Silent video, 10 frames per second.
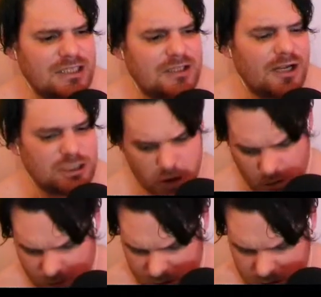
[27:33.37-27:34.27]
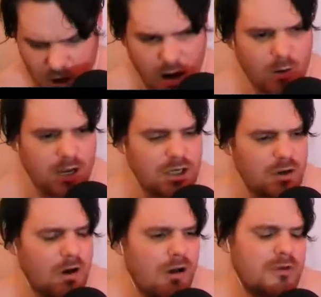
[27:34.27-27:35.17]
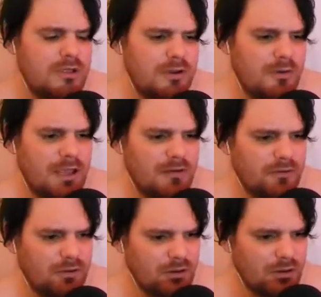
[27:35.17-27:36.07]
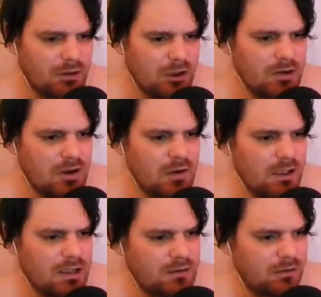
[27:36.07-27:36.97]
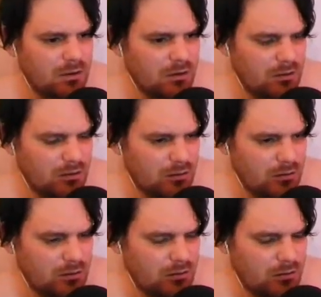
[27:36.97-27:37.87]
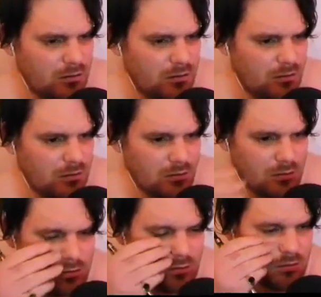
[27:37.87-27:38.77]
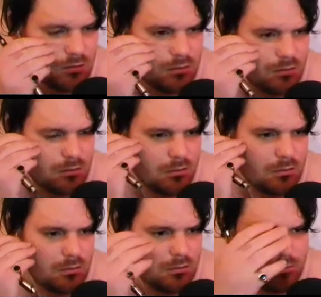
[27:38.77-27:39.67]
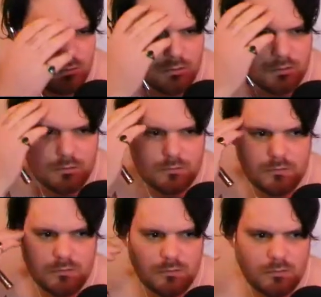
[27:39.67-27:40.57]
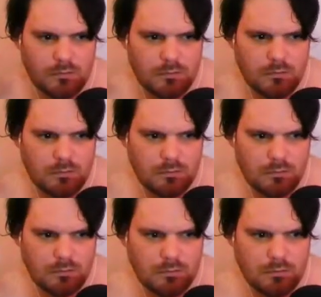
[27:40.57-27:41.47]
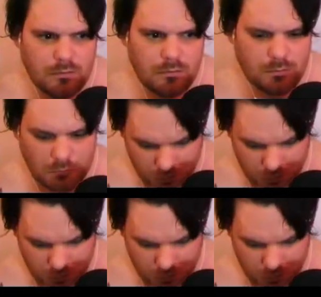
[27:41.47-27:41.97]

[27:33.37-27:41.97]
did I do it? Oh, I knew I would do it. I knew it. These are not the usual mutant creatures. This is something else. Something much worse. I